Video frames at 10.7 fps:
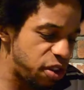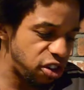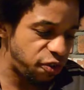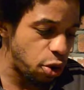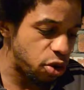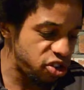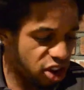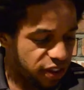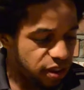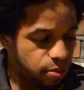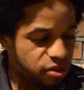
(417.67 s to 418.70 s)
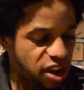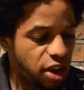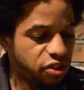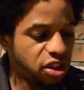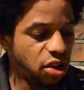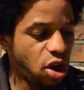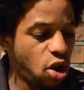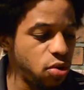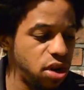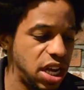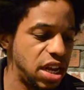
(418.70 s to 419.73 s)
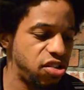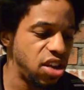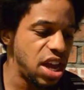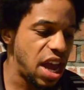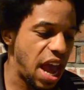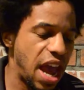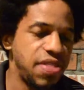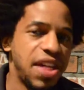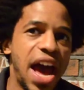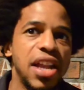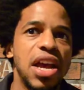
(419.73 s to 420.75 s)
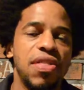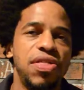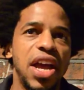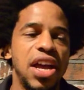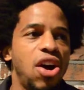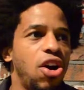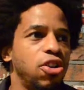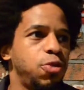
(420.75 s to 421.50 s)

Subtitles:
busy focused on themselves and their own needs that they are